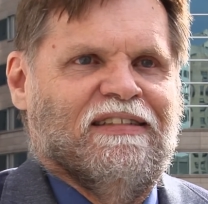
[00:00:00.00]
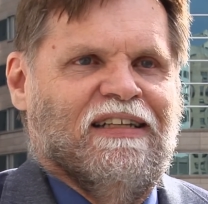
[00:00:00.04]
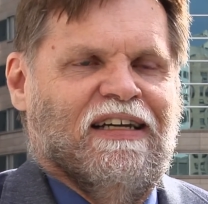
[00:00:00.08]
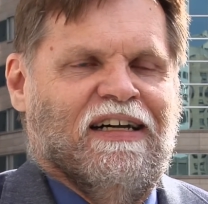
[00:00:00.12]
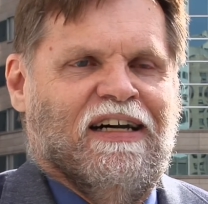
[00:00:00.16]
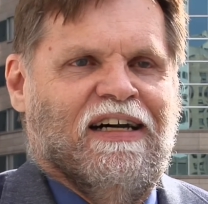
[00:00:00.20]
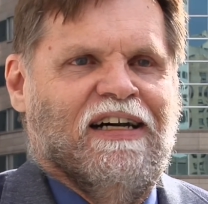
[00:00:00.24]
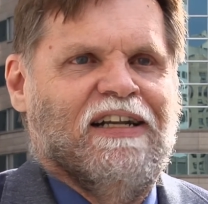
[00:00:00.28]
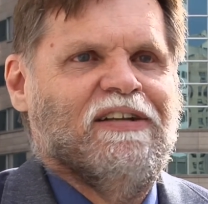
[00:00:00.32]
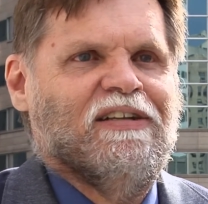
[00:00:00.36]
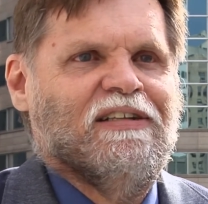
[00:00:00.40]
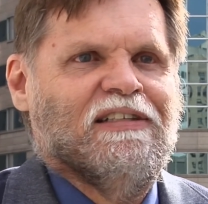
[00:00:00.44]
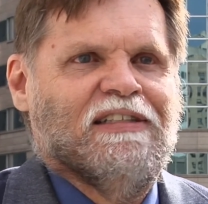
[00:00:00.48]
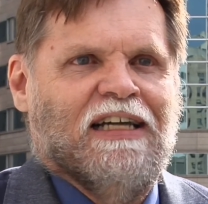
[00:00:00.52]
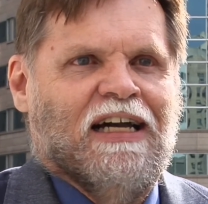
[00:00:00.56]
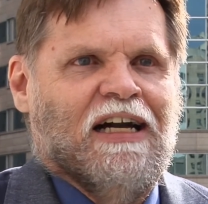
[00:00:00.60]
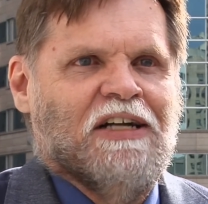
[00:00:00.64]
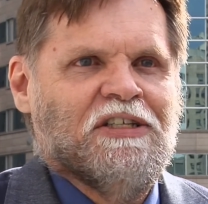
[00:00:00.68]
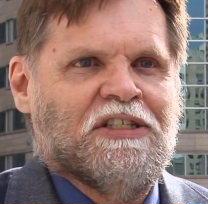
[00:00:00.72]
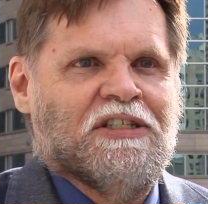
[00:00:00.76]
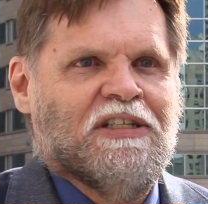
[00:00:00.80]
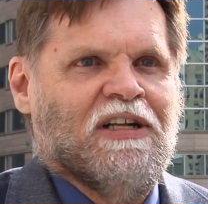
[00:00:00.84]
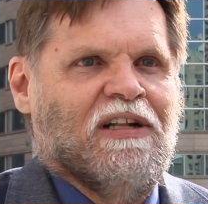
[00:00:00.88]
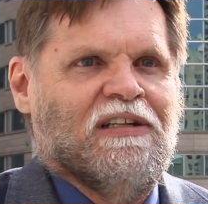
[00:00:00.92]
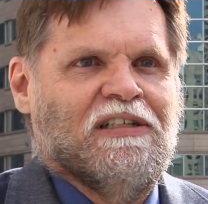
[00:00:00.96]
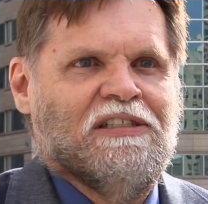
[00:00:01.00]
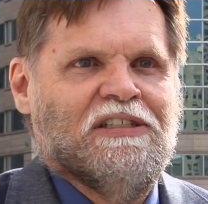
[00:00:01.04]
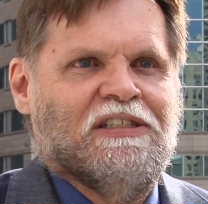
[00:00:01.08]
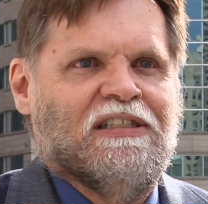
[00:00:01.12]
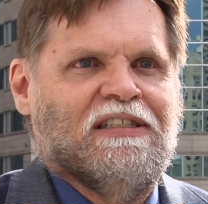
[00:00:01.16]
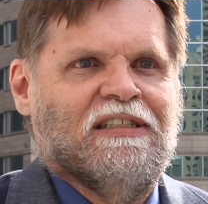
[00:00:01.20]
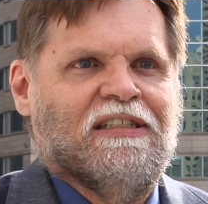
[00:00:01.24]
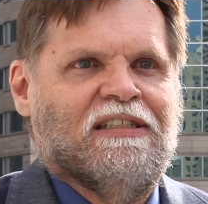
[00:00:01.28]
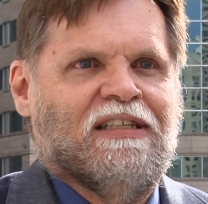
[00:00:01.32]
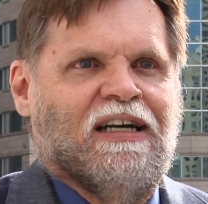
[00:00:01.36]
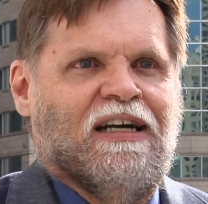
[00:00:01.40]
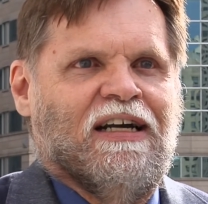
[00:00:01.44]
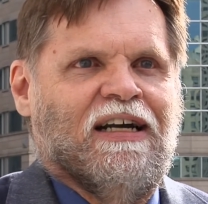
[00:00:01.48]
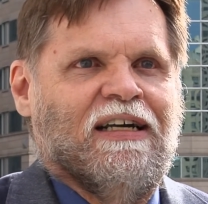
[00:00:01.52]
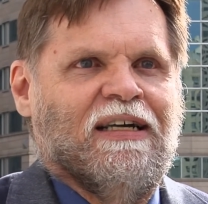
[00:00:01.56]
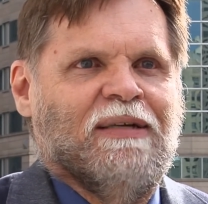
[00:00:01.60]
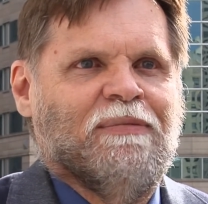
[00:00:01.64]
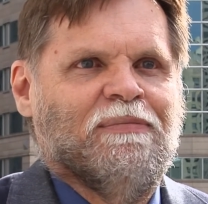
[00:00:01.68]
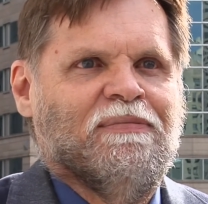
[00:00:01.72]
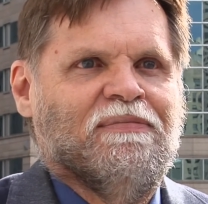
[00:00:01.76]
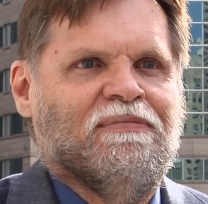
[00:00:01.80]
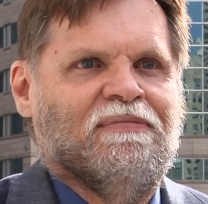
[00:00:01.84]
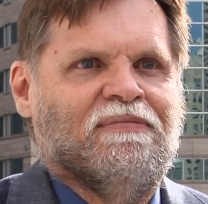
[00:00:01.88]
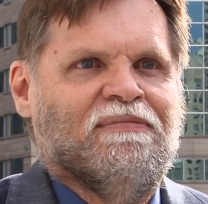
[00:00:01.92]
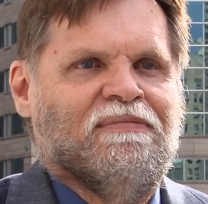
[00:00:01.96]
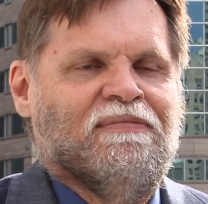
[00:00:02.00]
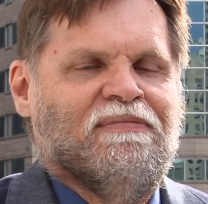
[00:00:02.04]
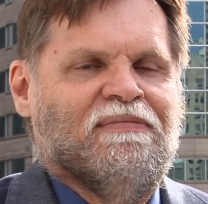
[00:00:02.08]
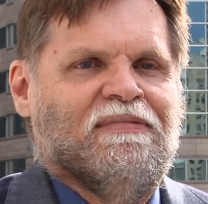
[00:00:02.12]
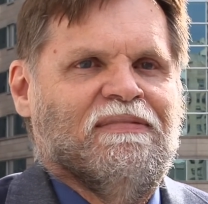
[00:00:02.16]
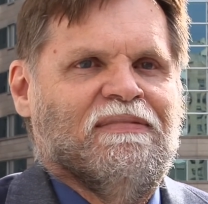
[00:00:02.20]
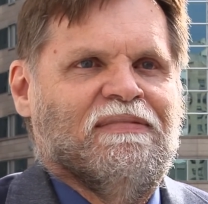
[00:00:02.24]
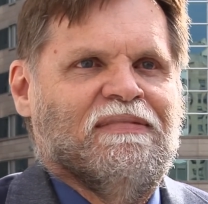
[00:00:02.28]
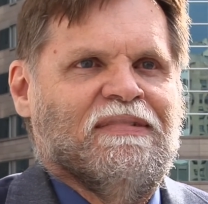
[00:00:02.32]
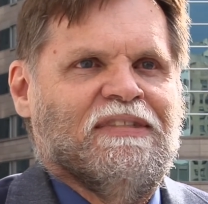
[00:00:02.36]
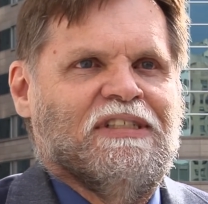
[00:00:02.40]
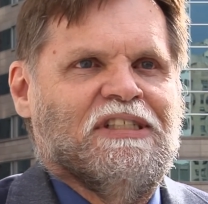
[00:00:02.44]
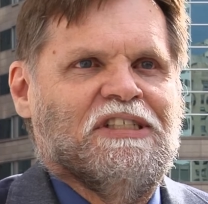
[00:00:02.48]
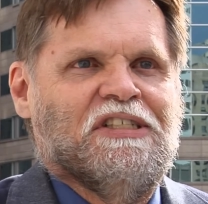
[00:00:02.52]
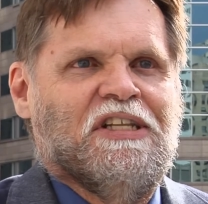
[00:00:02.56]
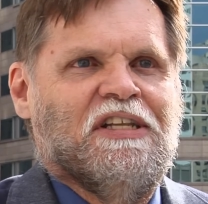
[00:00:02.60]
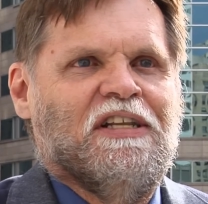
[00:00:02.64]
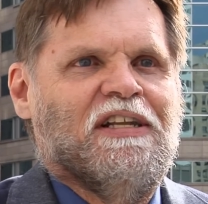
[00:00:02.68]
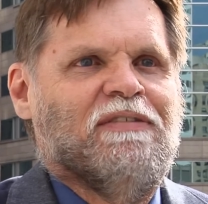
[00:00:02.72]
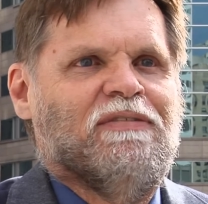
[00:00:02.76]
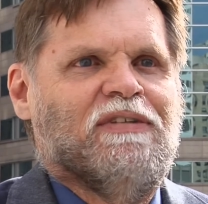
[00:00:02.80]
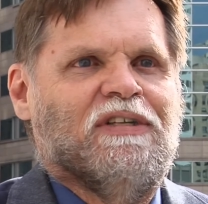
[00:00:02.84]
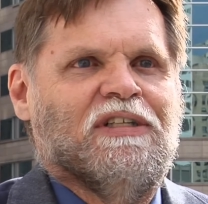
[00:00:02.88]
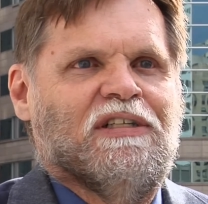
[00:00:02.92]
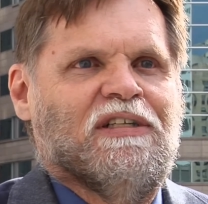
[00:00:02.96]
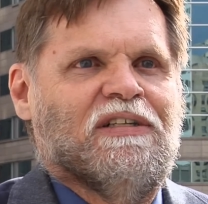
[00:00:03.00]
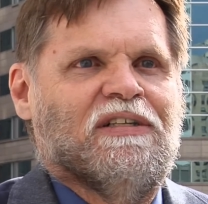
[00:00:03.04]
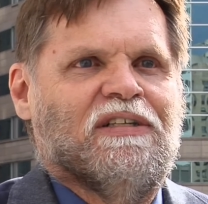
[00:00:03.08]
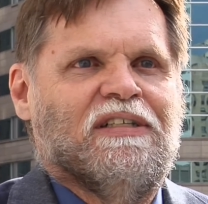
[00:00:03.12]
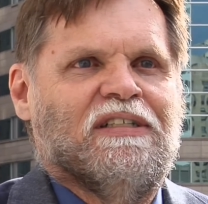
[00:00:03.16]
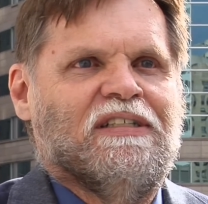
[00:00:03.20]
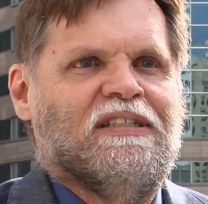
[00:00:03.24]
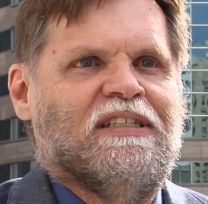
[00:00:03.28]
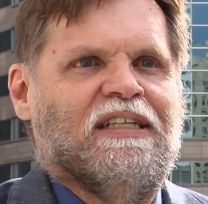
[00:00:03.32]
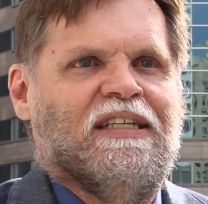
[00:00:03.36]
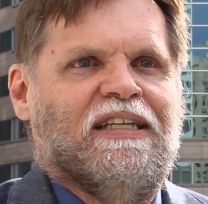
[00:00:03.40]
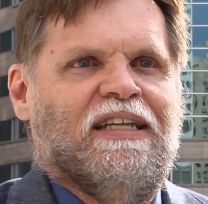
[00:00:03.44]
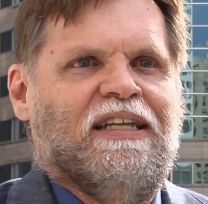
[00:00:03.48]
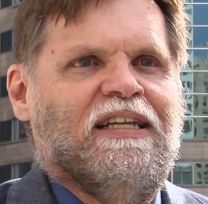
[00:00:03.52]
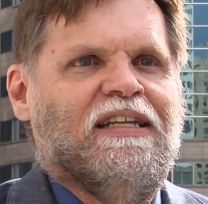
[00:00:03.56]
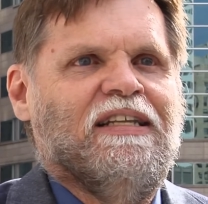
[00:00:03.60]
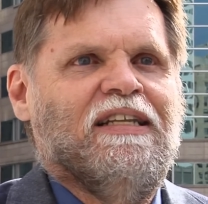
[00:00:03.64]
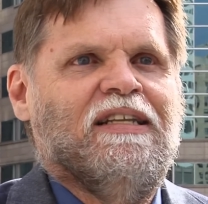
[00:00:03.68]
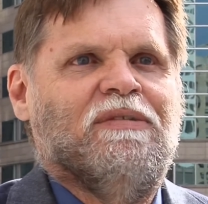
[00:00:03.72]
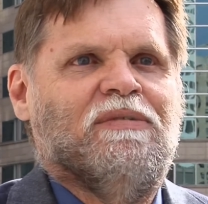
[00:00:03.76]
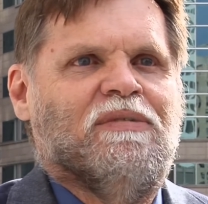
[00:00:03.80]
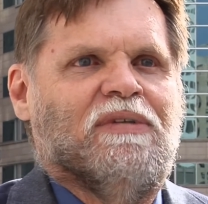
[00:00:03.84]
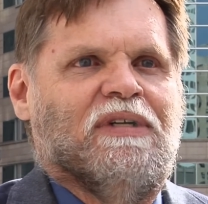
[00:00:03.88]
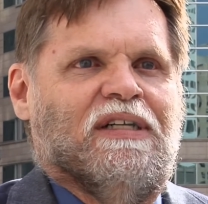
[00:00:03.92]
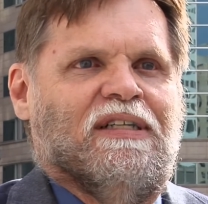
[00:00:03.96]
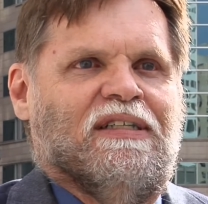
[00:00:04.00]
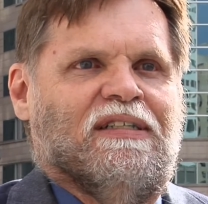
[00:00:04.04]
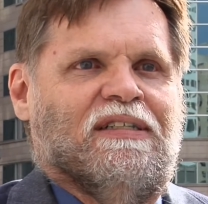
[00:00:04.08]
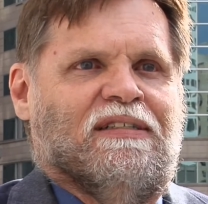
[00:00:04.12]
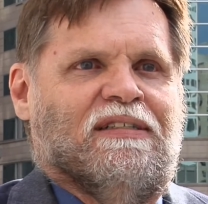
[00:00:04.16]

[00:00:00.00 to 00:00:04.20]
$100,000 at a time just never occurred to anyone.